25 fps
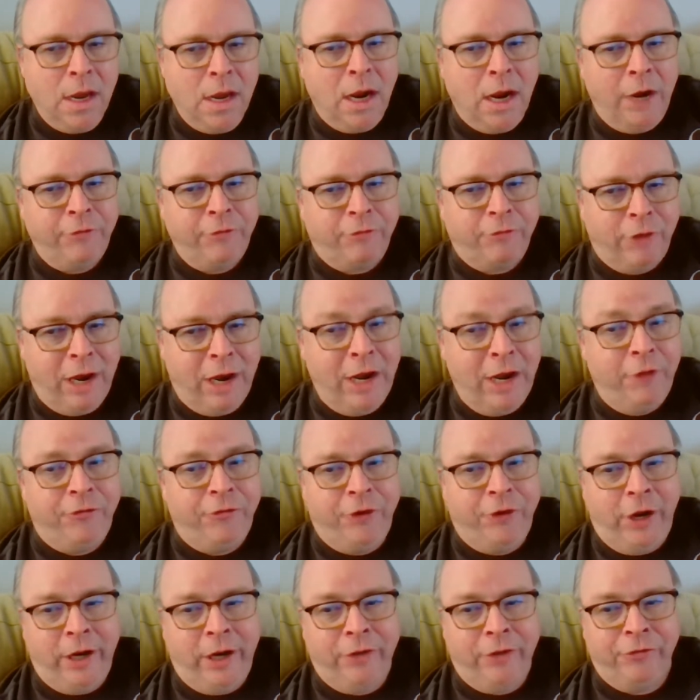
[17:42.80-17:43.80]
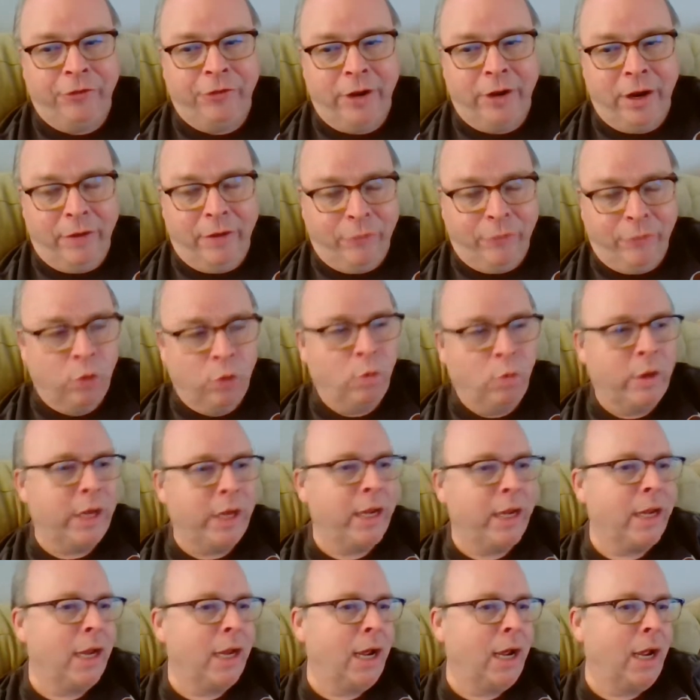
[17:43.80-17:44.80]
I try to change every
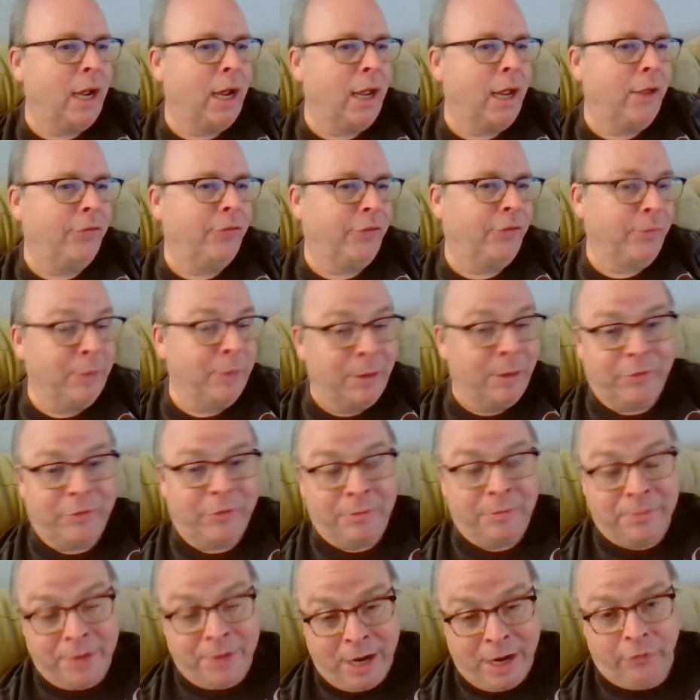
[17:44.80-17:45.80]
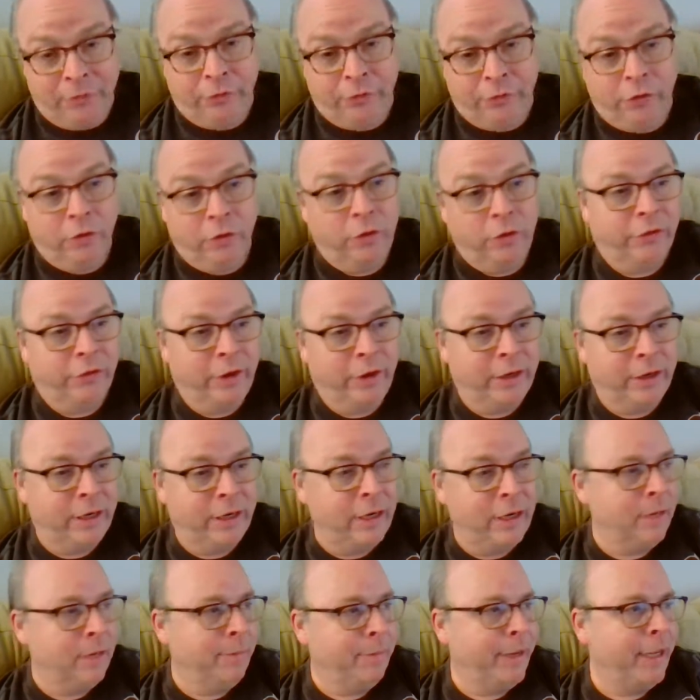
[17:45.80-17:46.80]
week. I sometimes I'm not as good as I
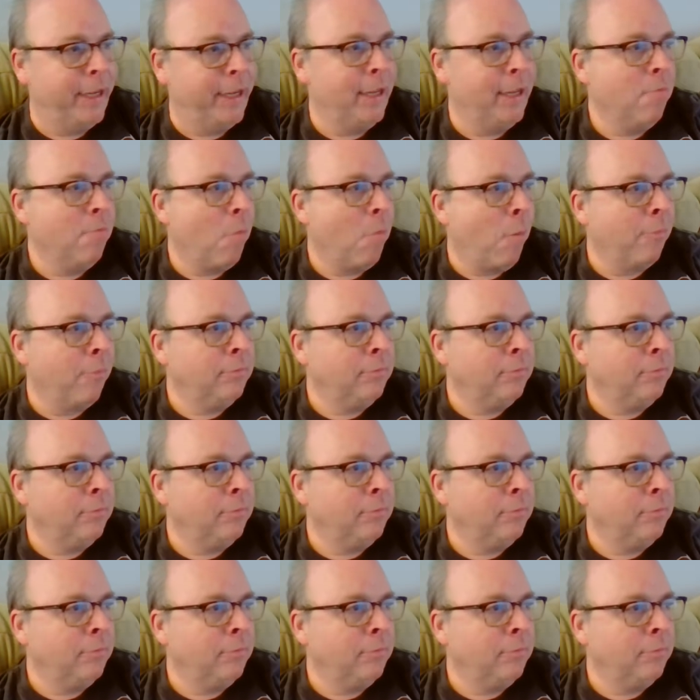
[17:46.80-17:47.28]
need to be,